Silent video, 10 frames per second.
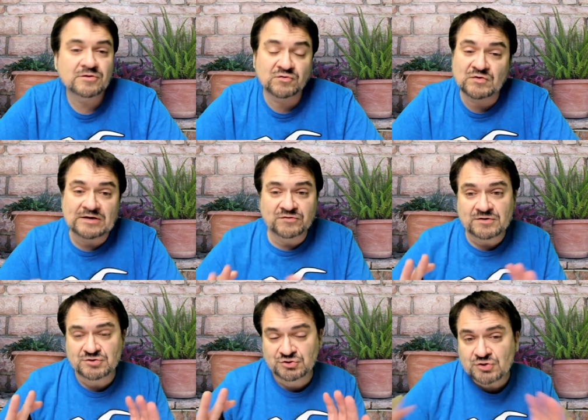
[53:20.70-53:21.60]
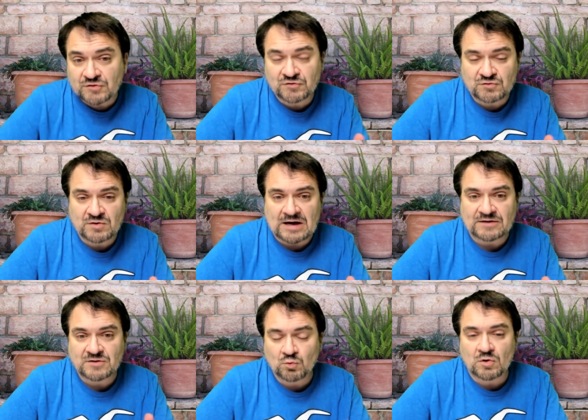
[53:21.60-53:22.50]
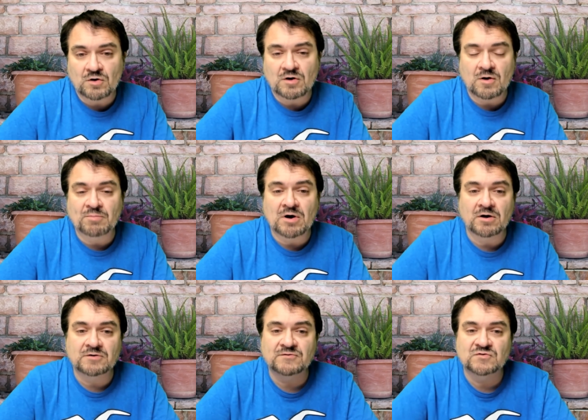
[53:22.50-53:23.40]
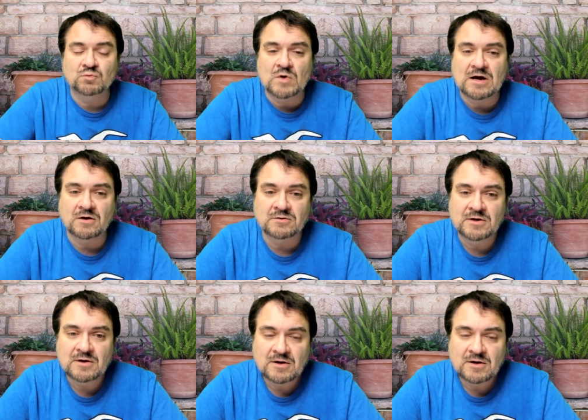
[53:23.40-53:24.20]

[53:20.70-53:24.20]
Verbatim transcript: There's sites that just do that that we're a part of as well.